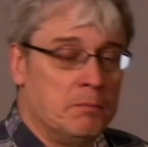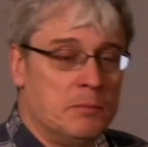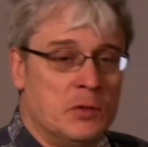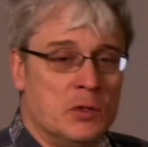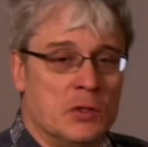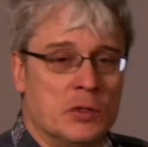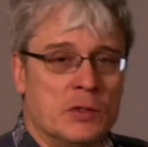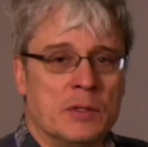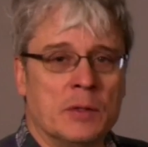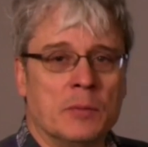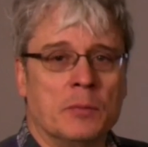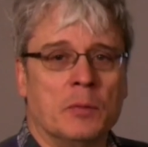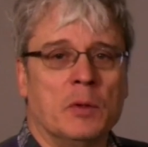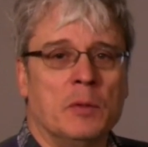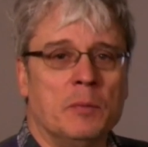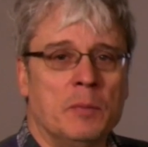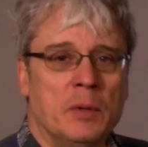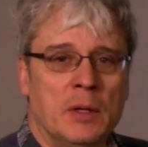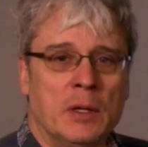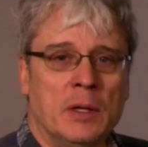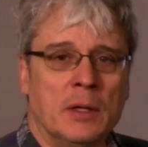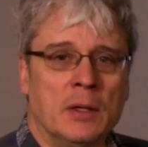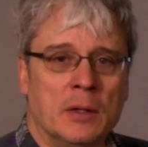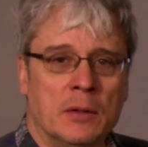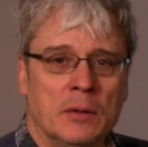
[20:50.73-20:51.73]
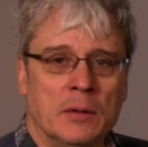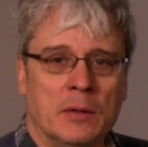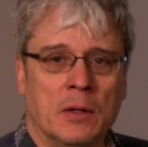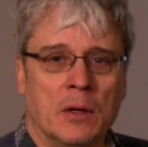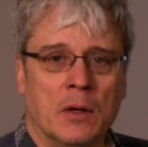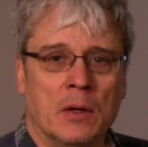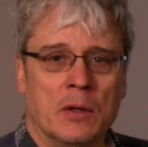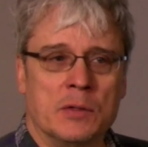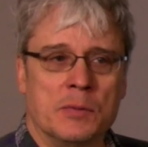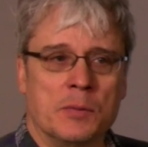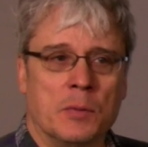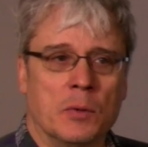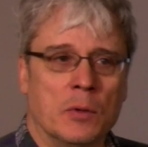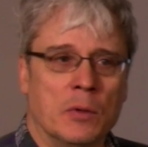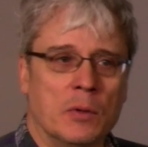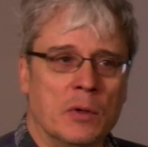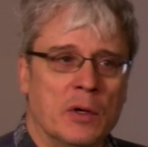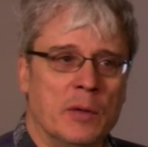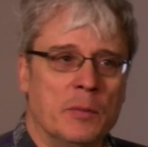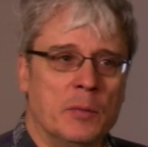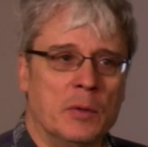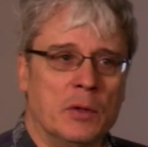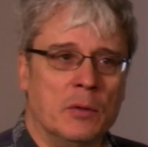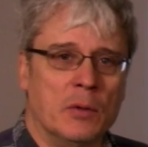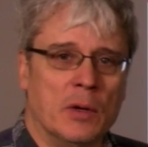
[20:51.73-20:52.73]
just simply being in the honors
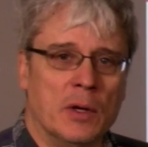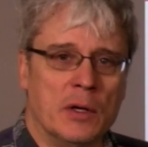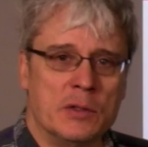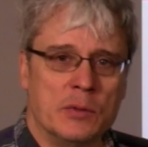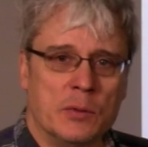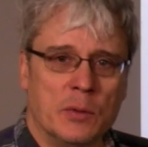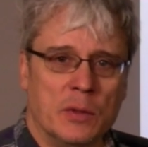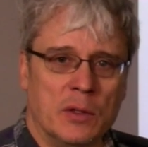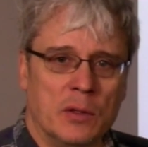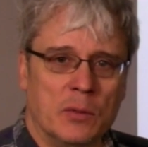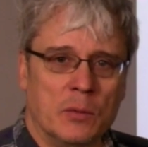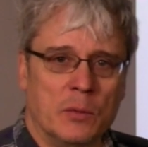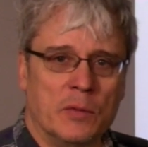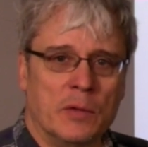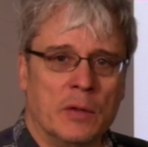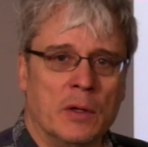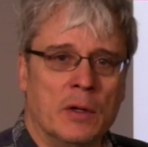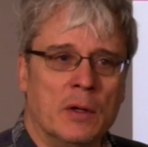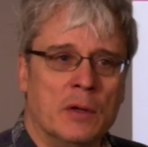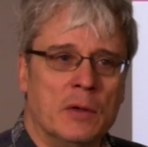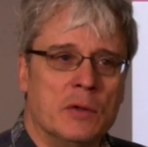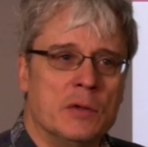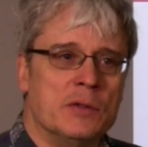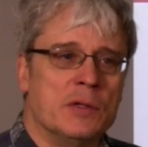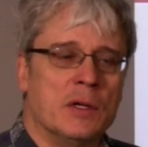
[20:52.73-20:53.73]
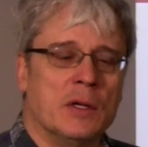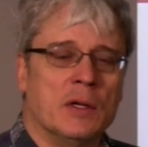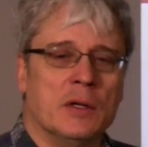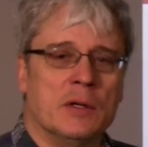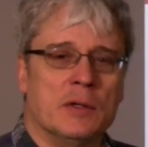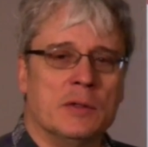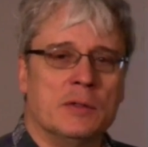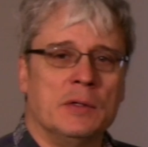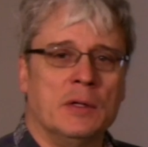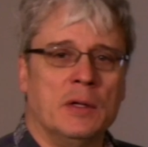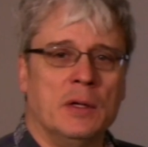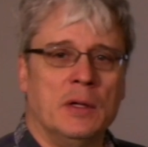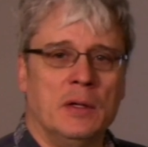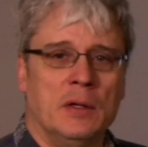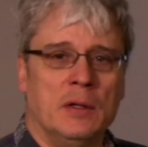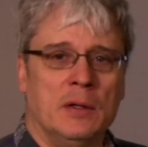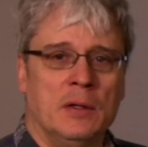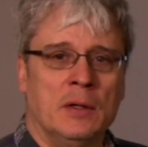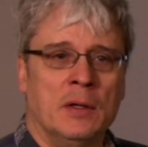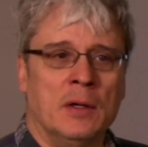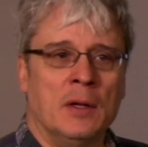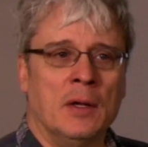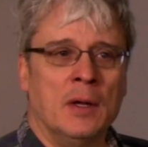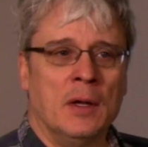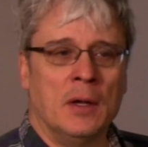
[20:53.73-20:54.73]
program and graduating with honors has
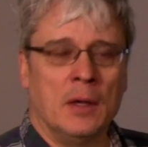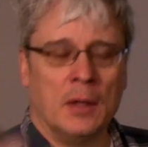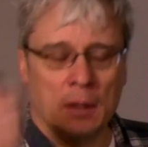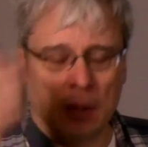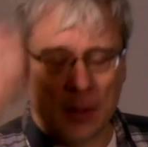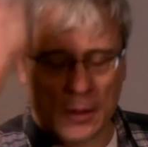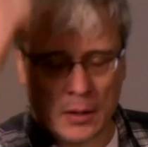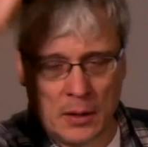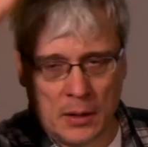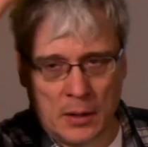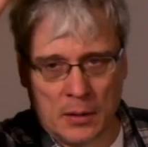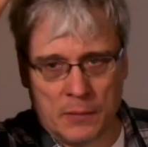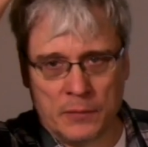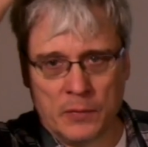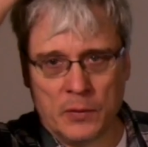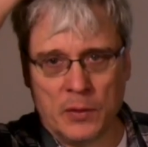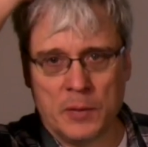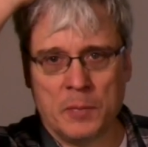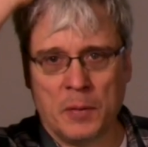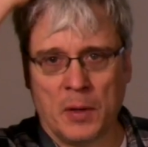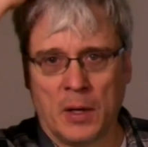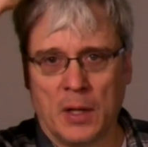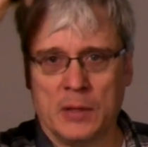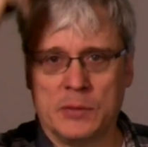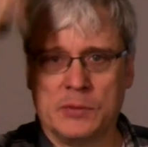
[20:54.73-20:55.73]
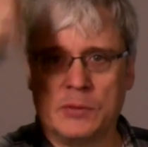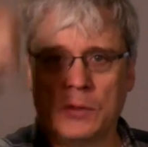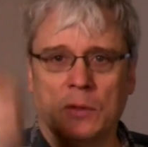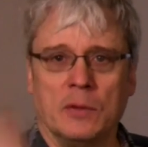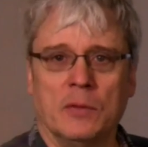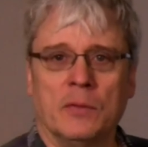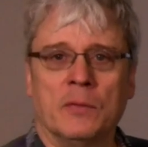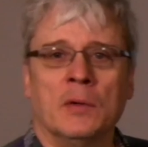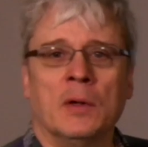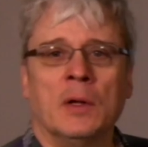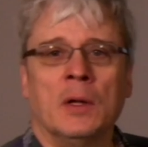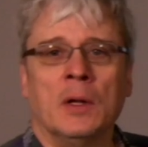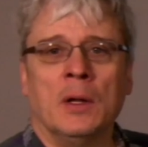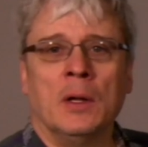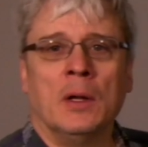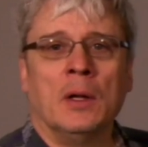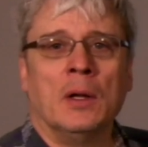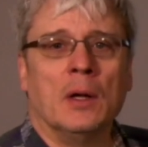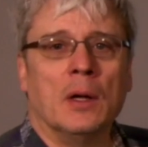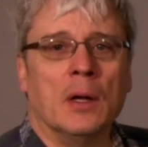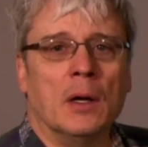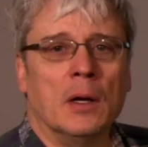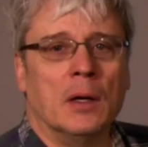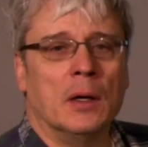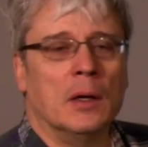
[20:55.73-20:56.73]
a, uh, a very positive
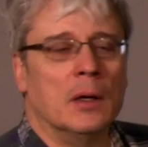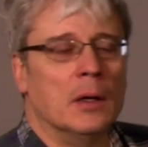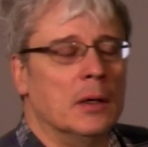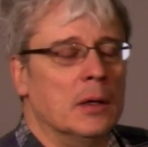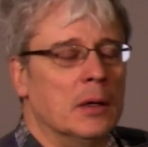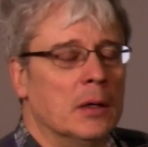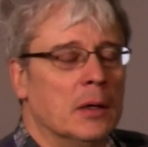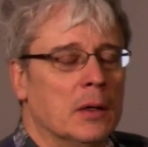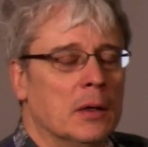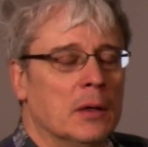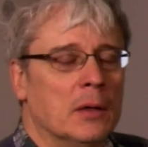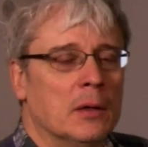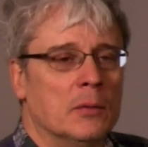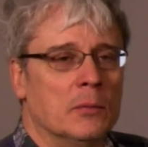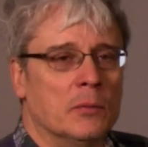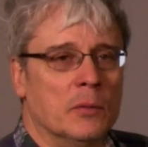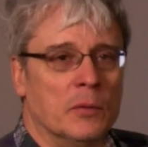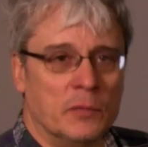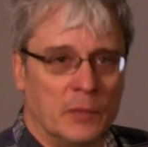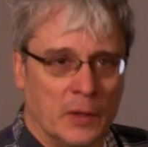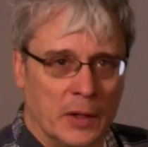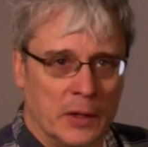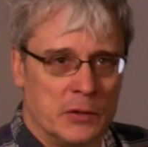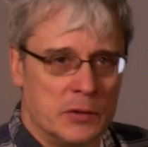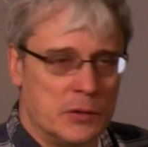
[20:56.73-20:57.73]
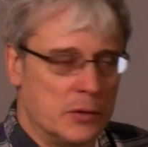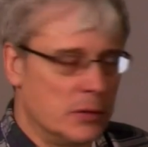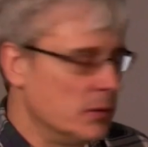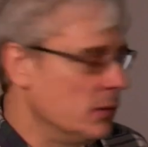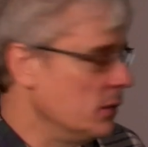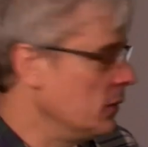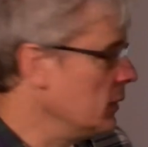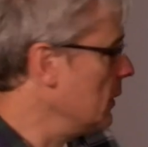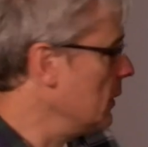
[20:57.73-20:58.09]
uh, reflection,